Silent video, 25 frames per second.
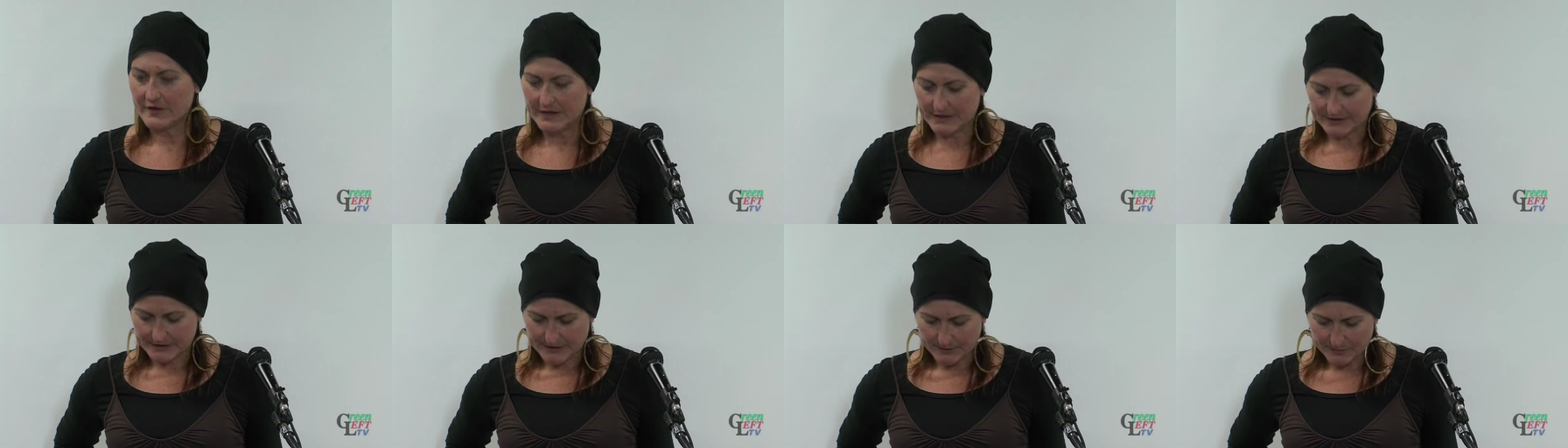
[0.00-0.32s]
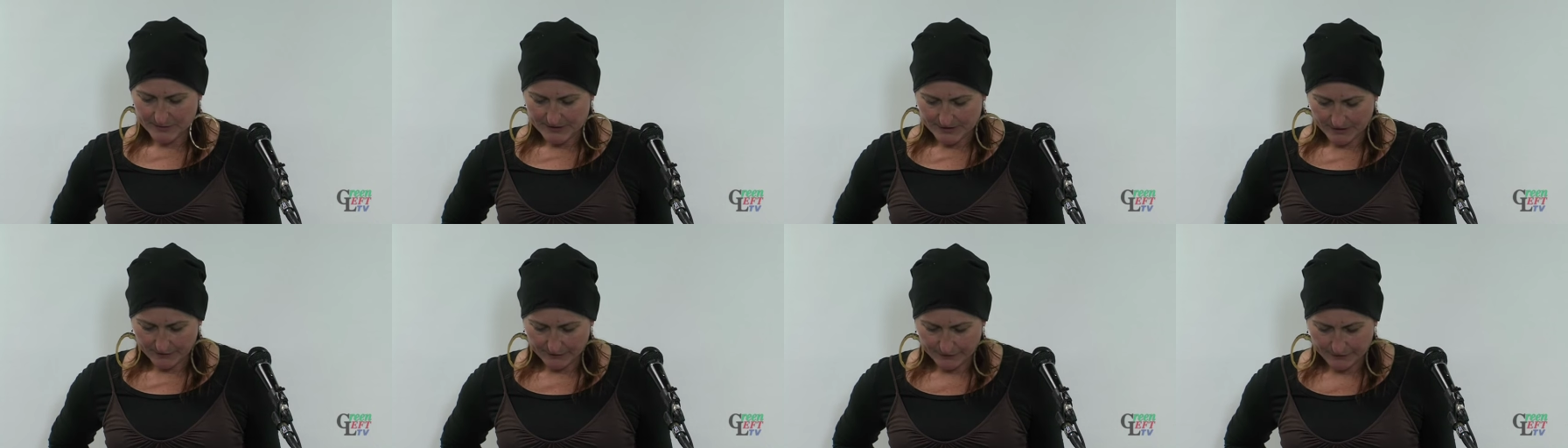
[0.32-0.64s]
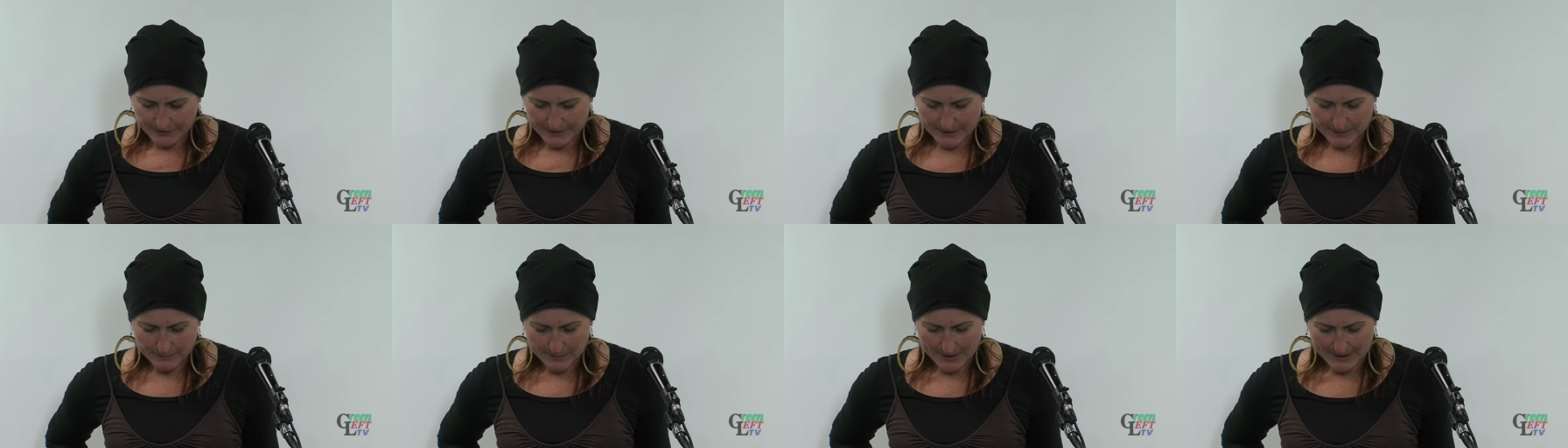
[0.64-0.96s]
victims are
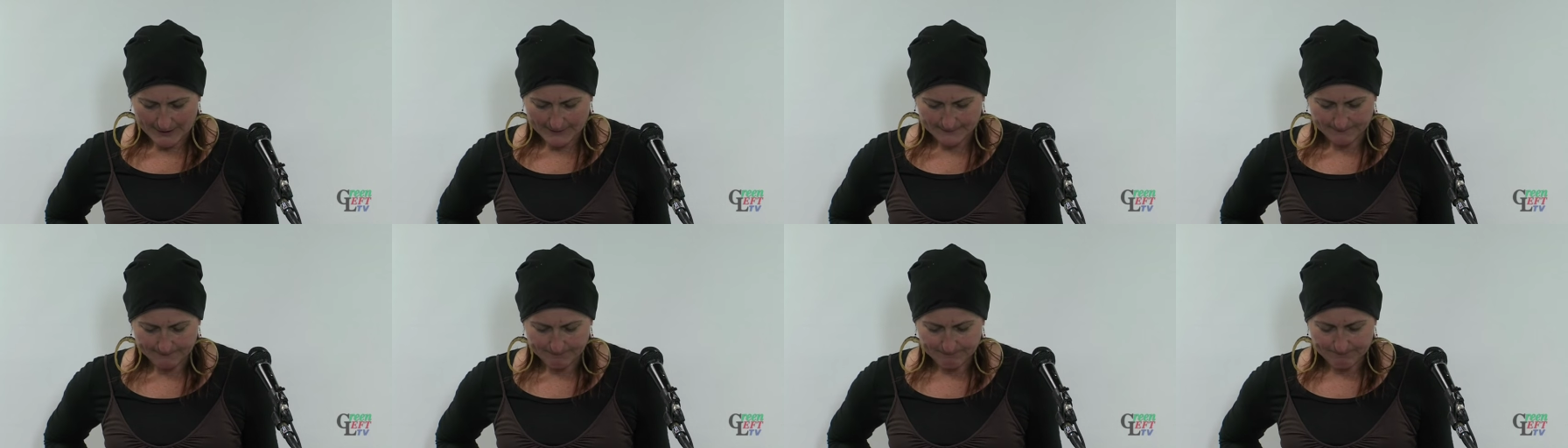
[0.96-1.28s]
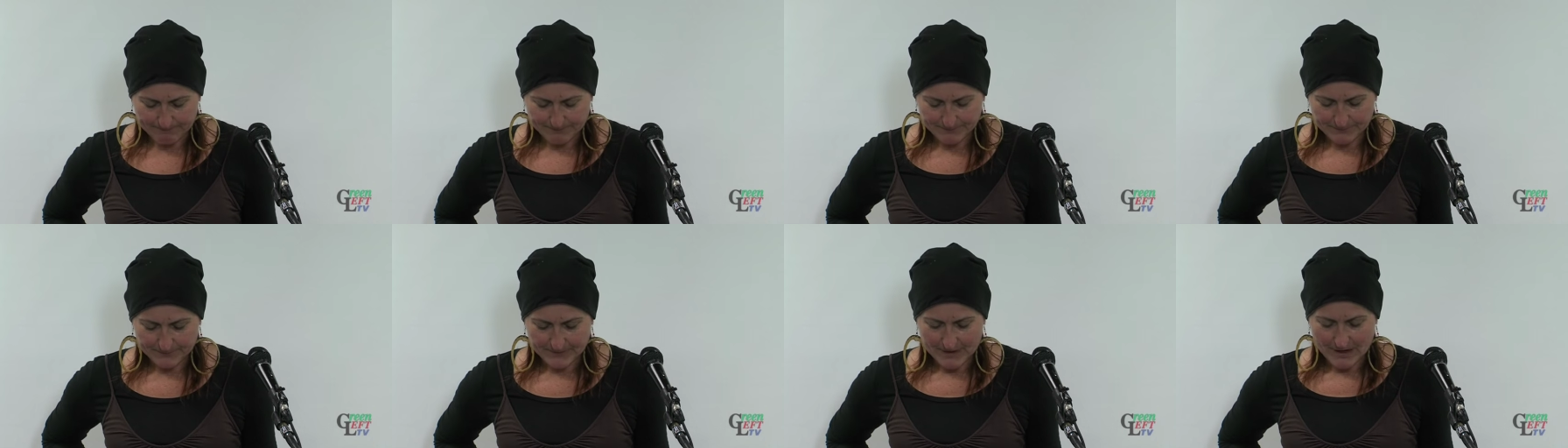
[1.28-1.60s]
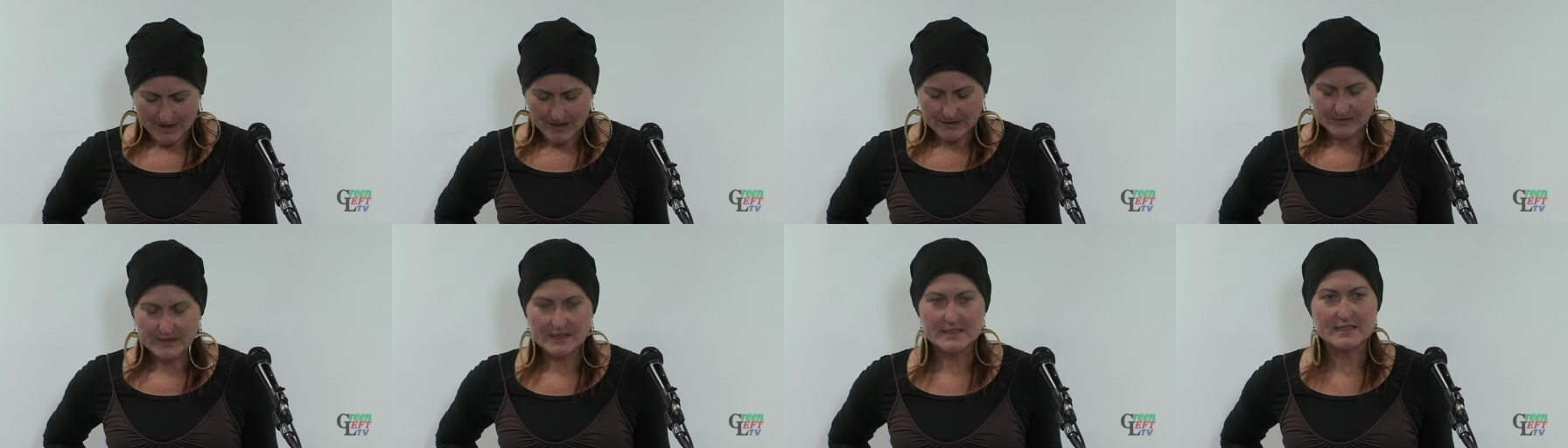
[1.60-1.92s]
female.
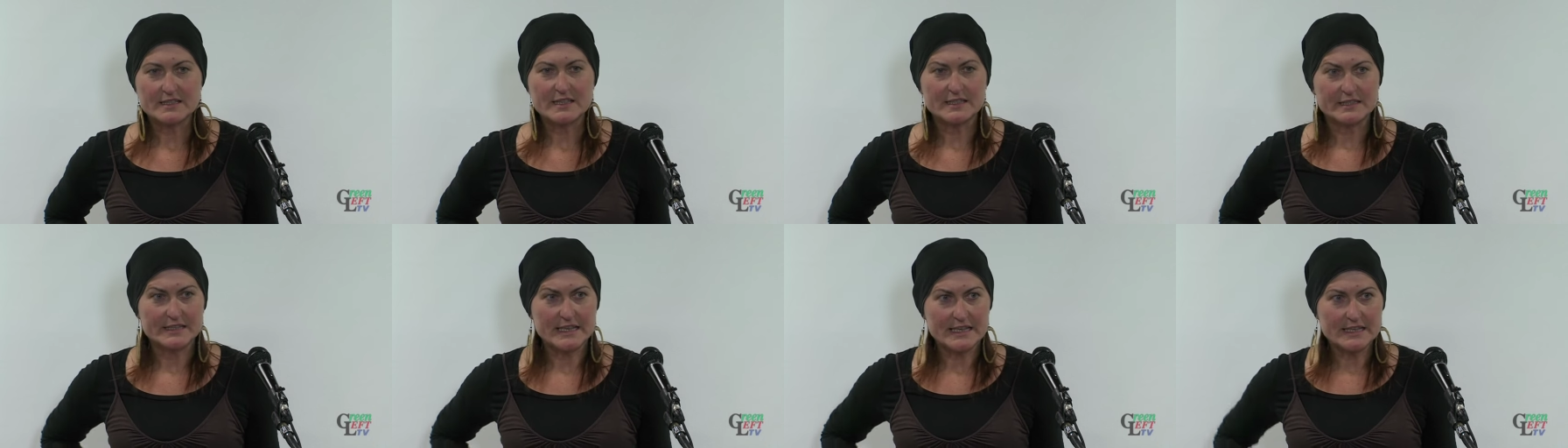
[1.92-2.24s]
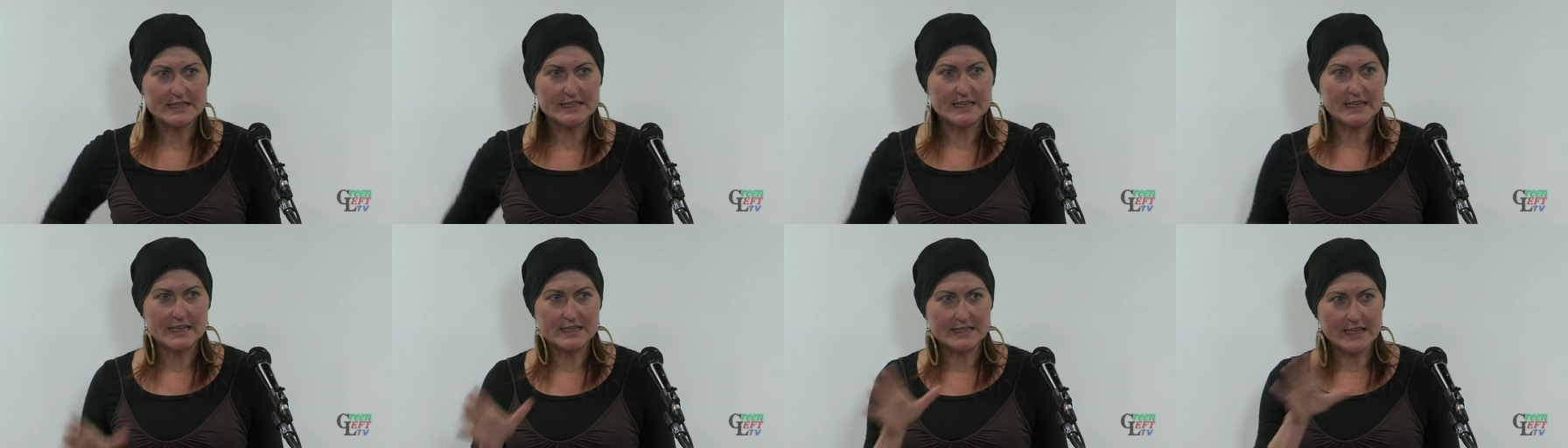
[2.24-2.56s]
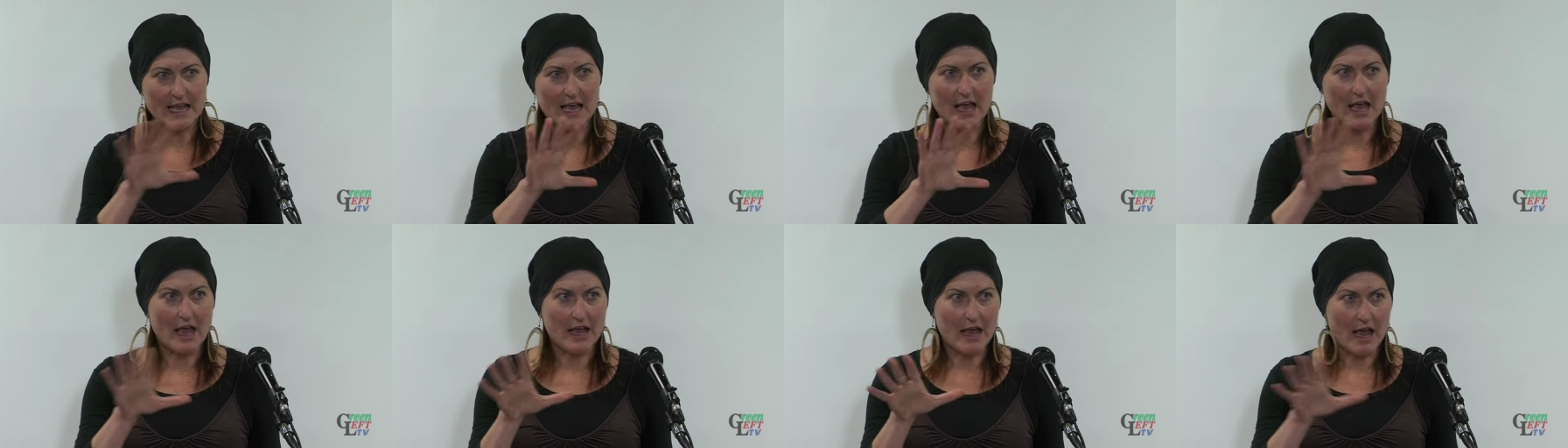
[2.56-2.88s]
The statistics,
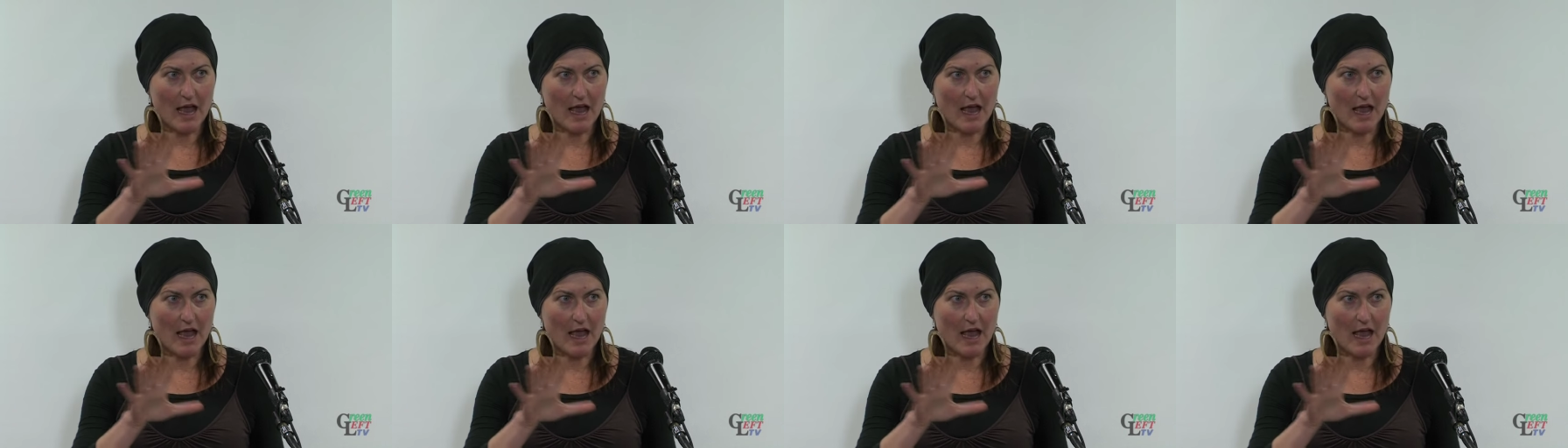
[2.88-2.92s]
are,